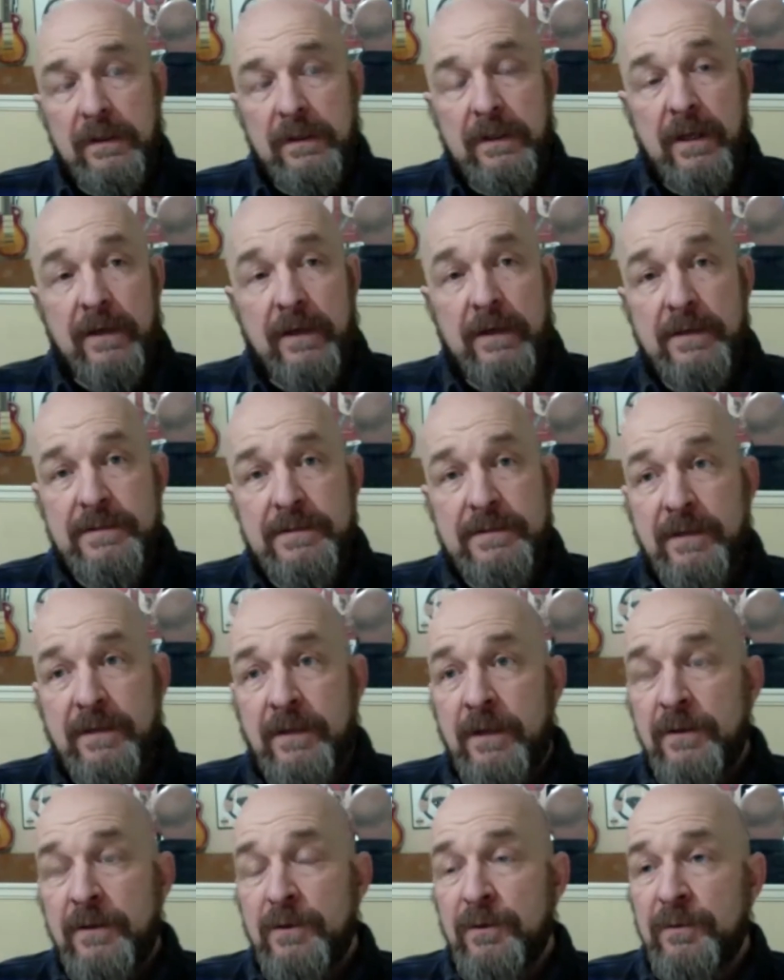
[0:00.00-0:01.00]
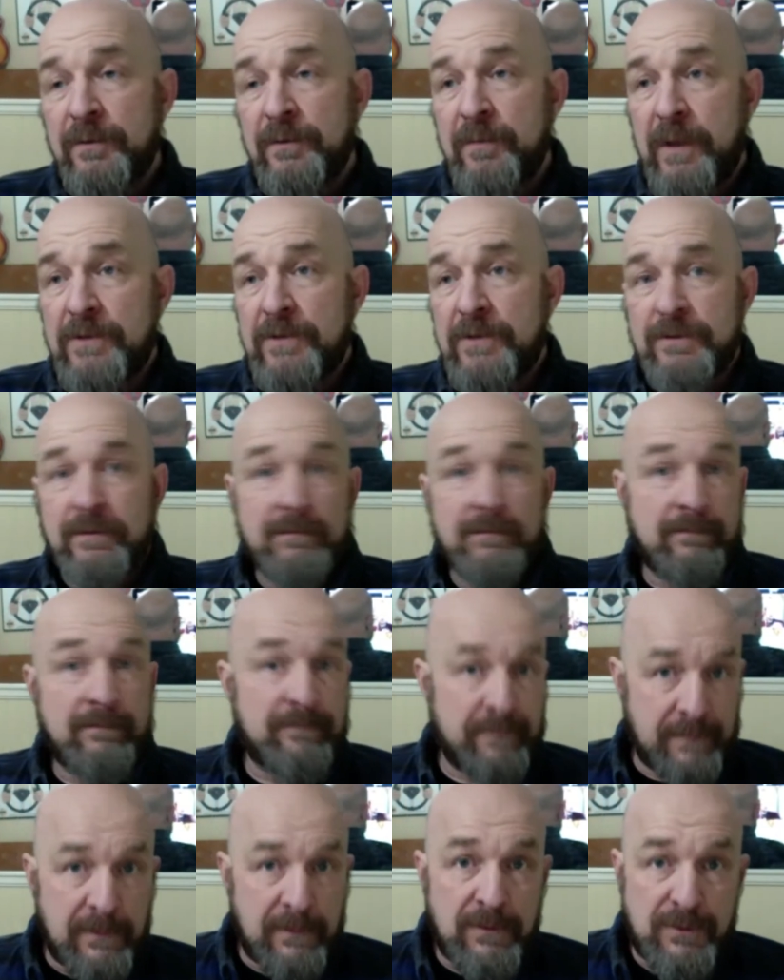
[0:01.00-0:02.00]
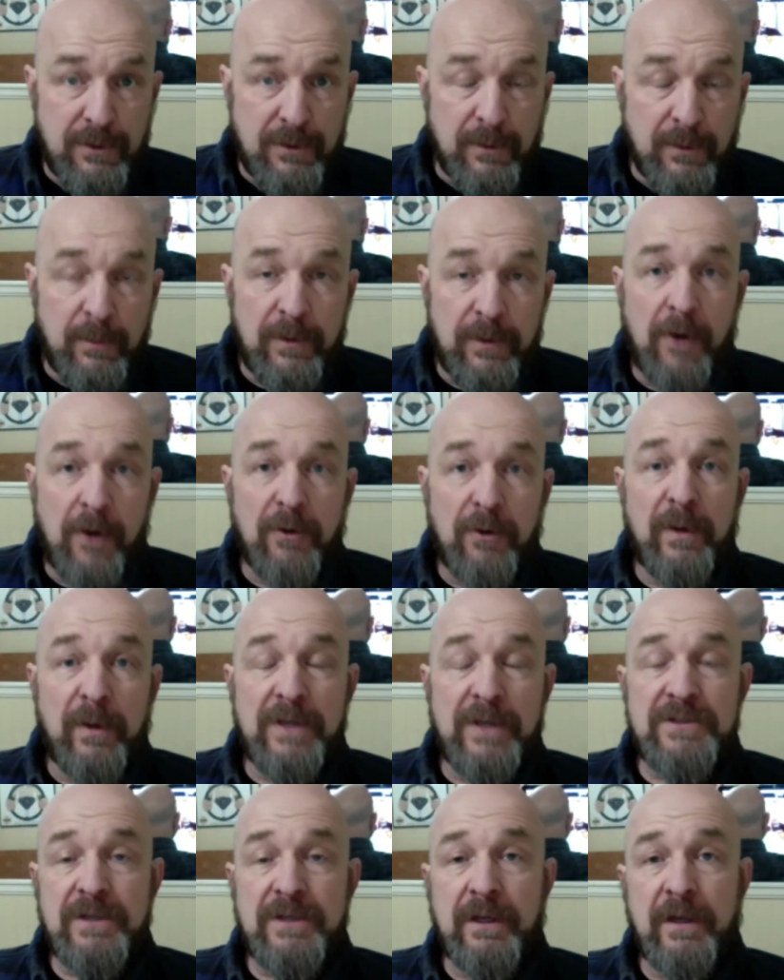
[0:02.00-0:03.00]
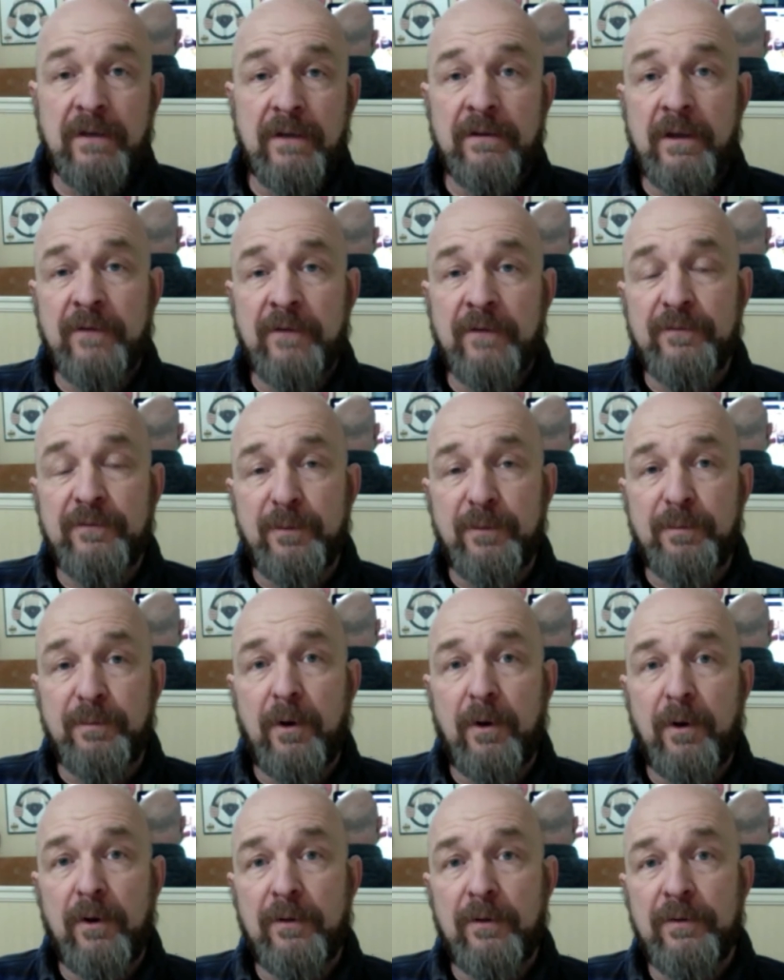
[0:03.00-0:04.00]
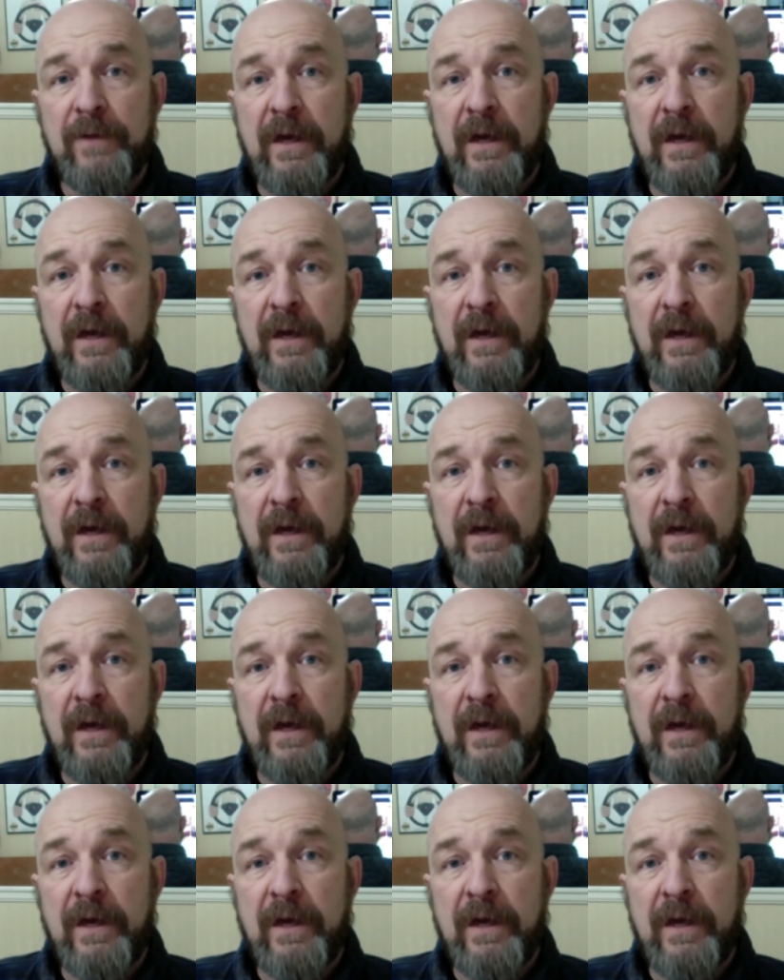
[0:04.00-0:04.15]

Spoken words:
is, and you had mentioned, certainly with the auto racing and football, that